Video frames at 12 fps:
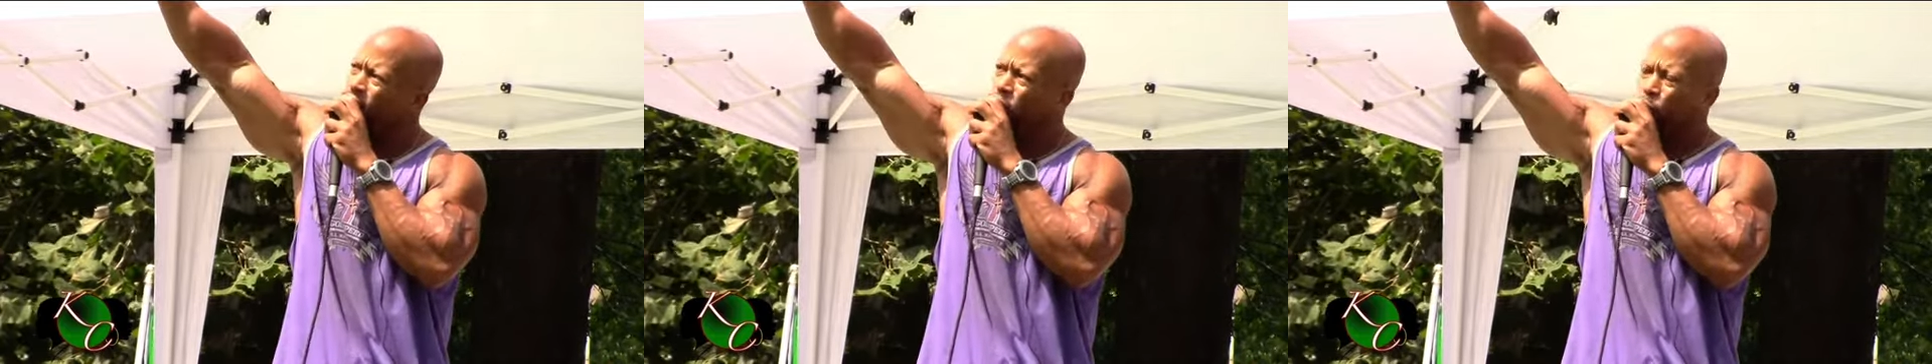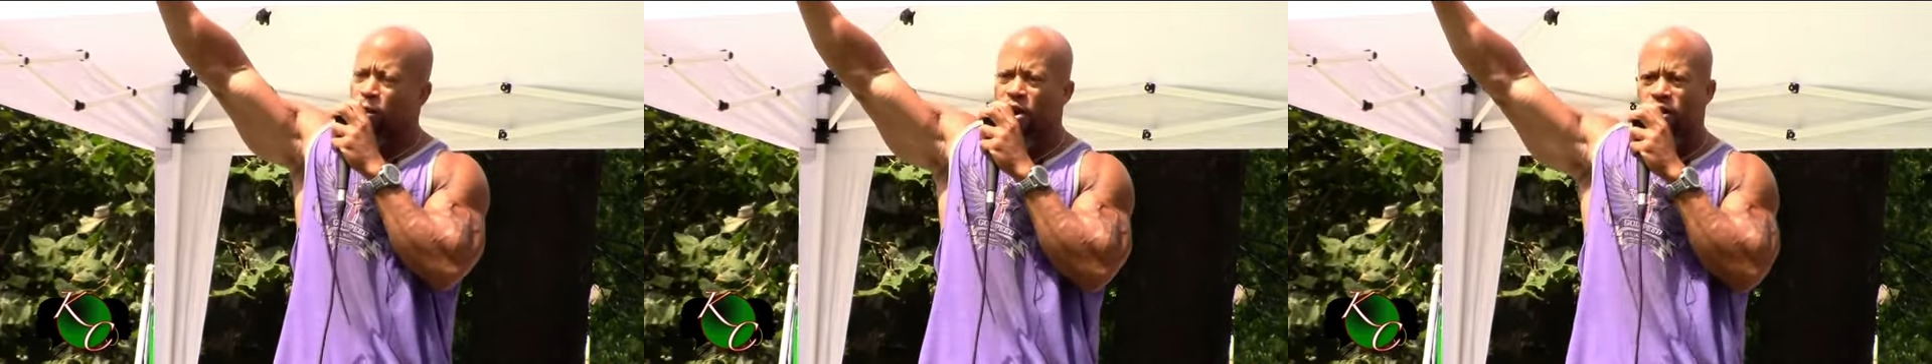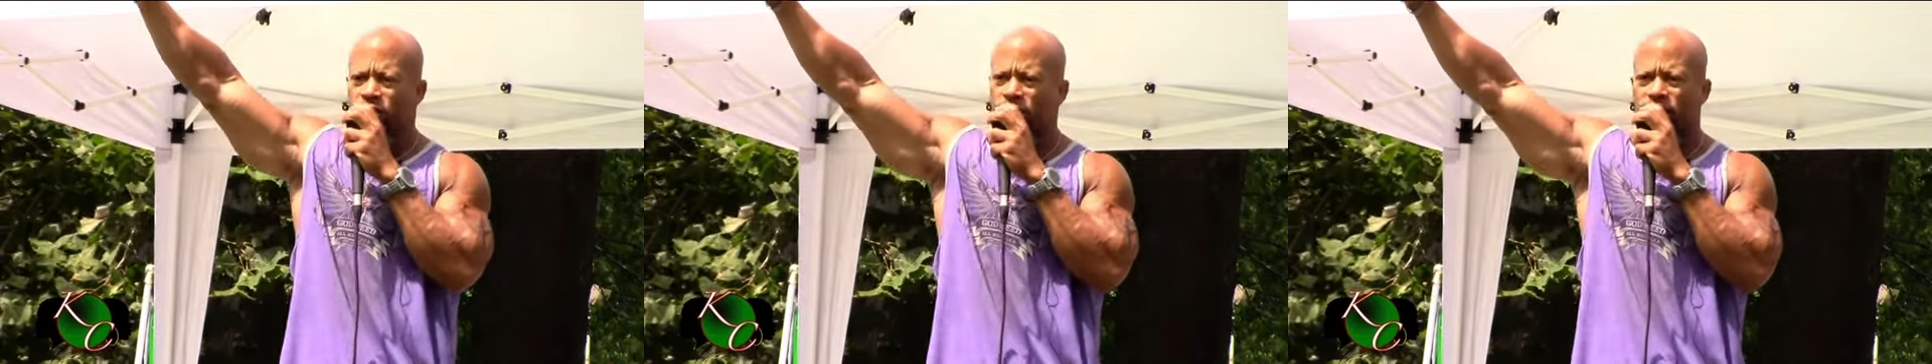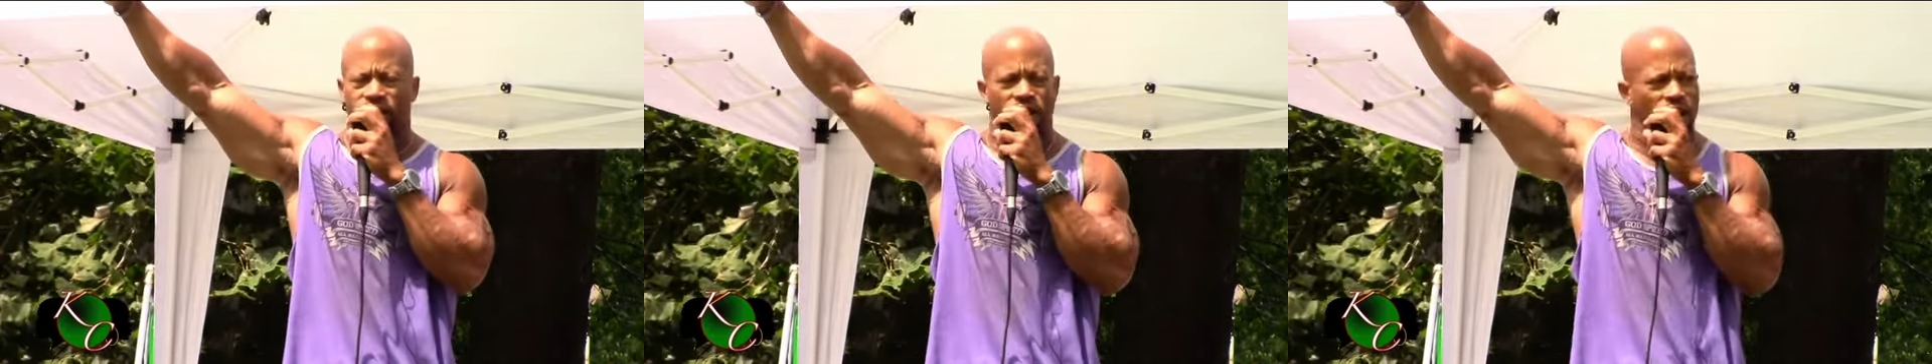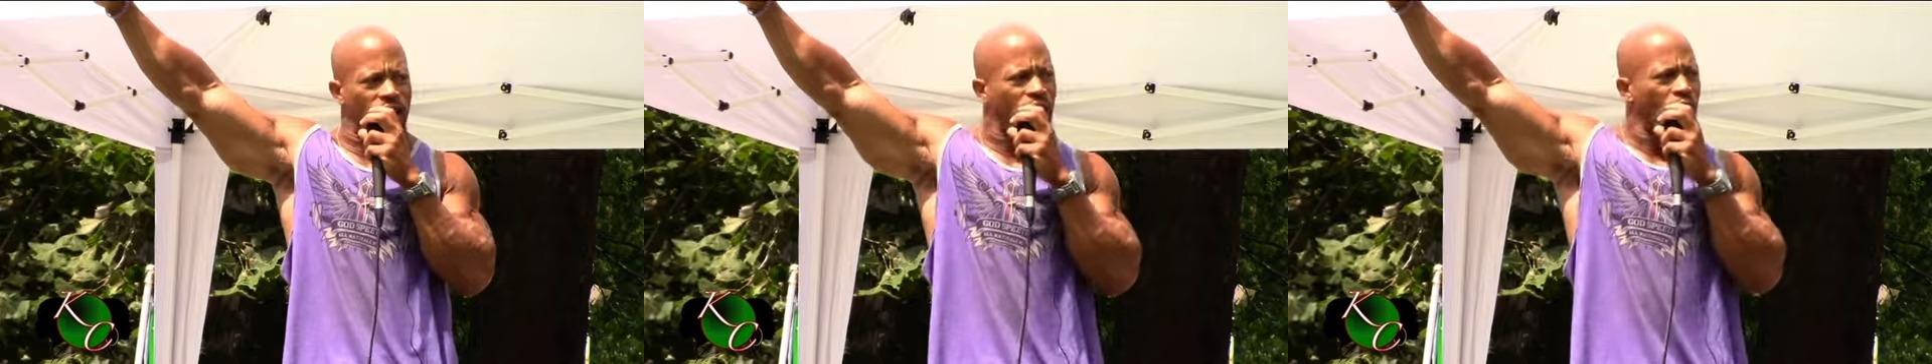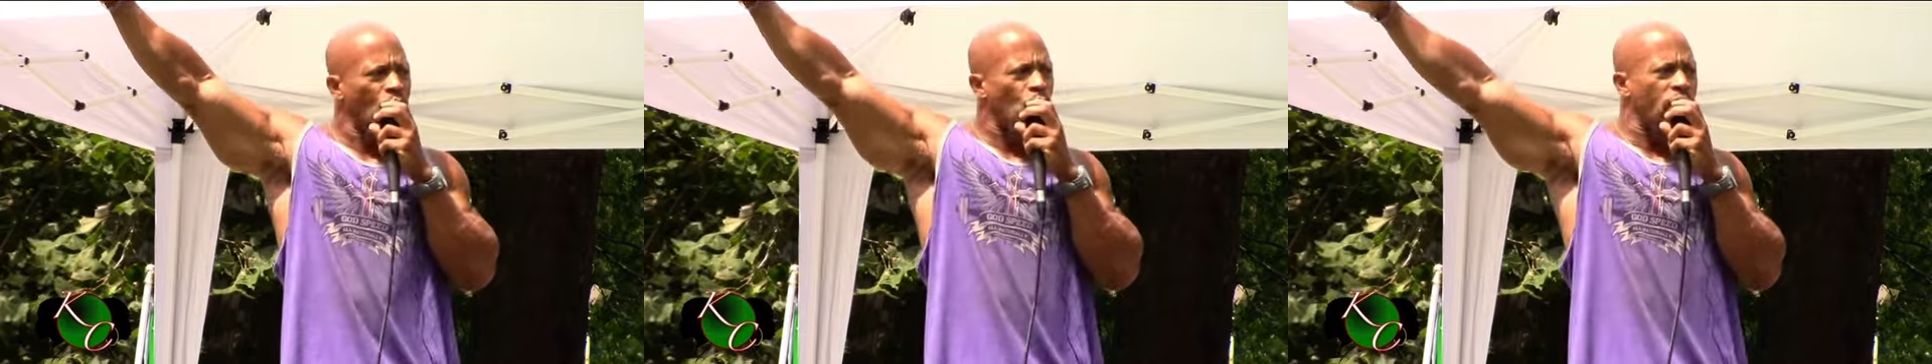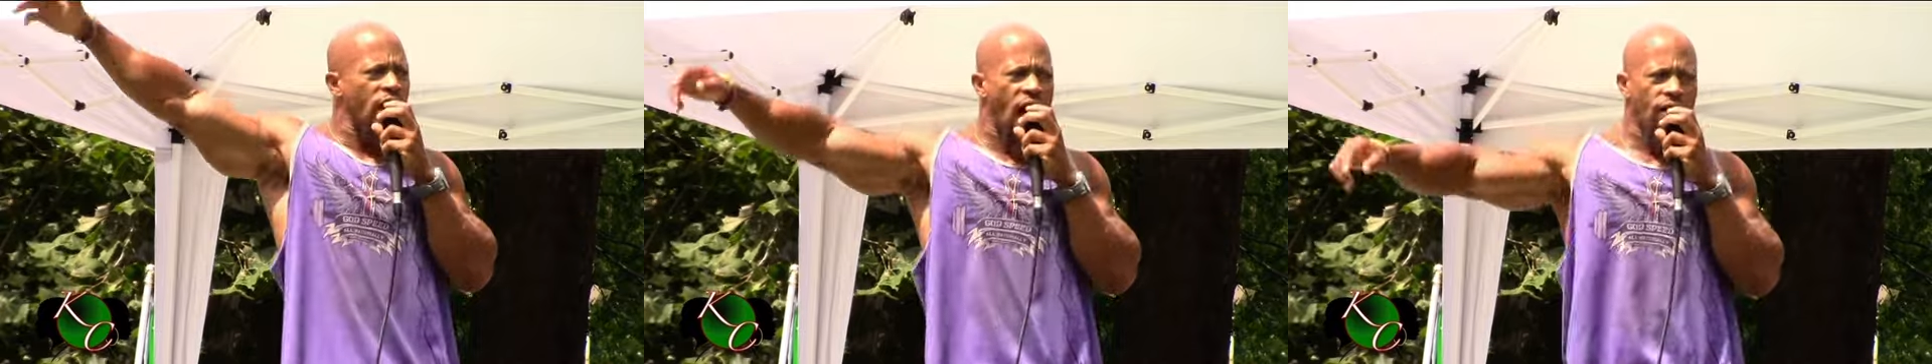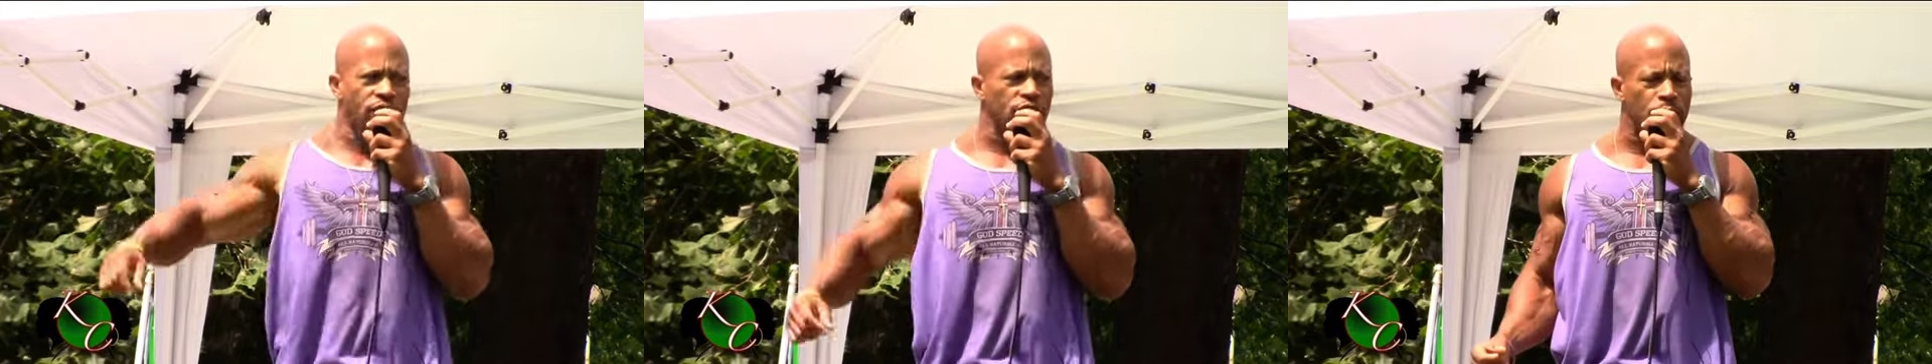experience the sun. We
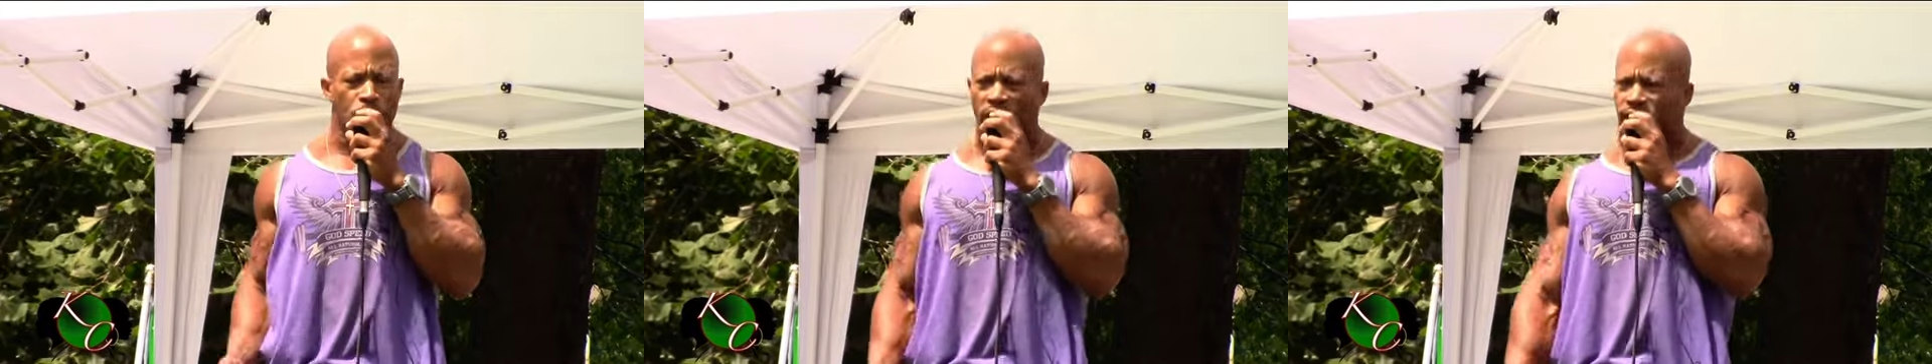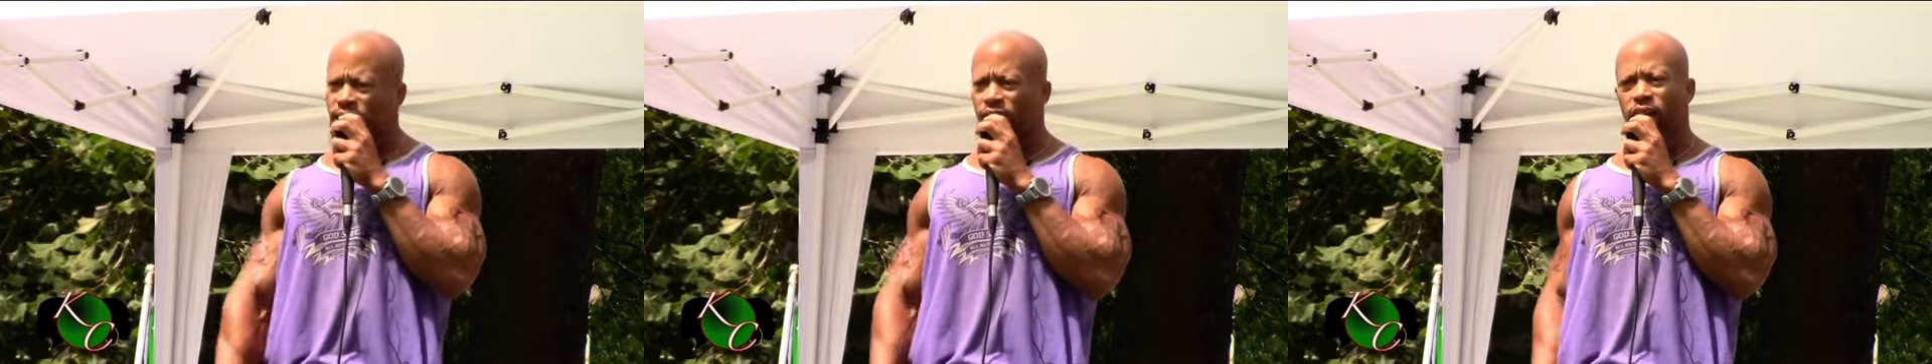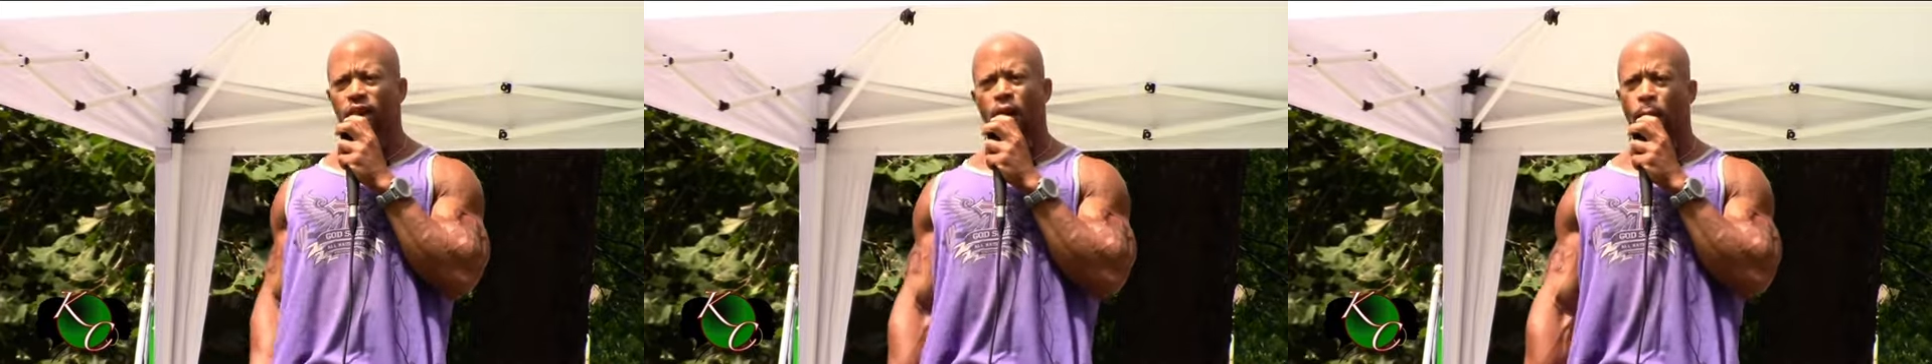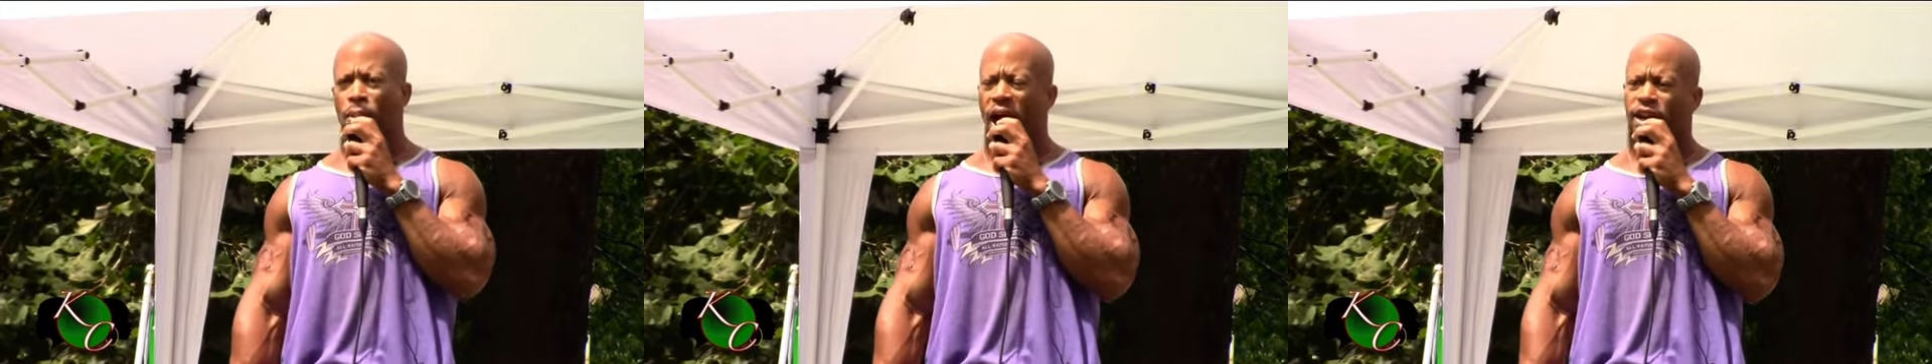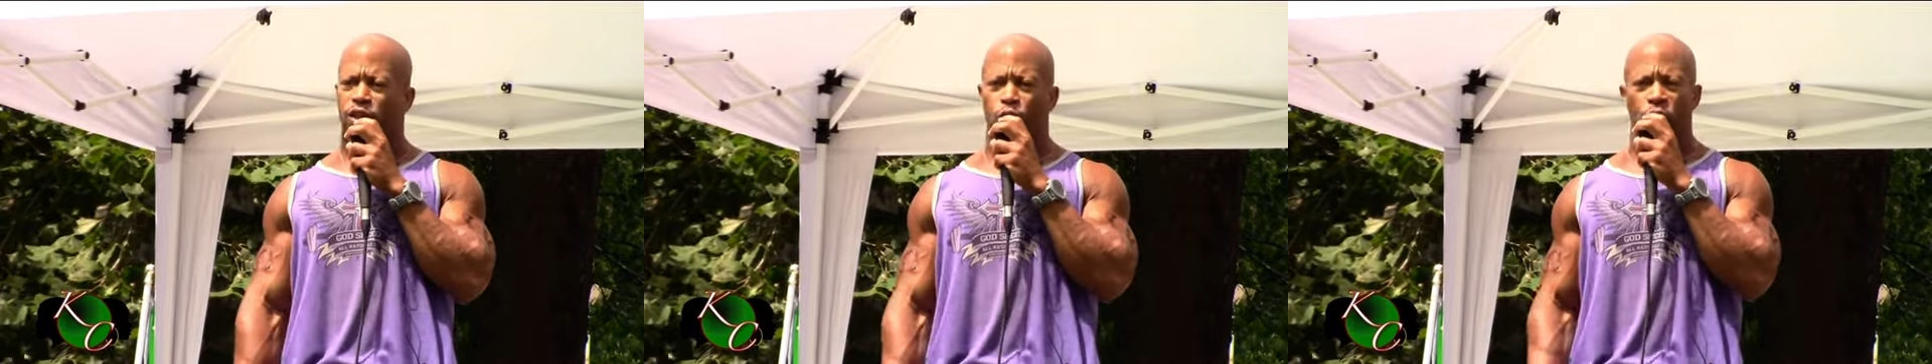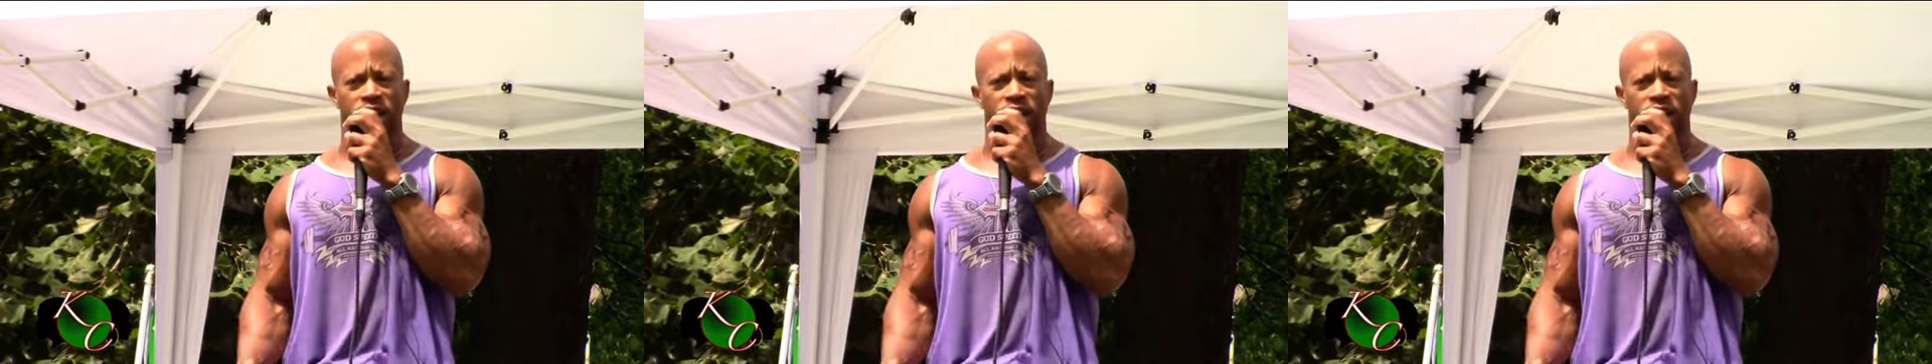have this melanin in our bodies.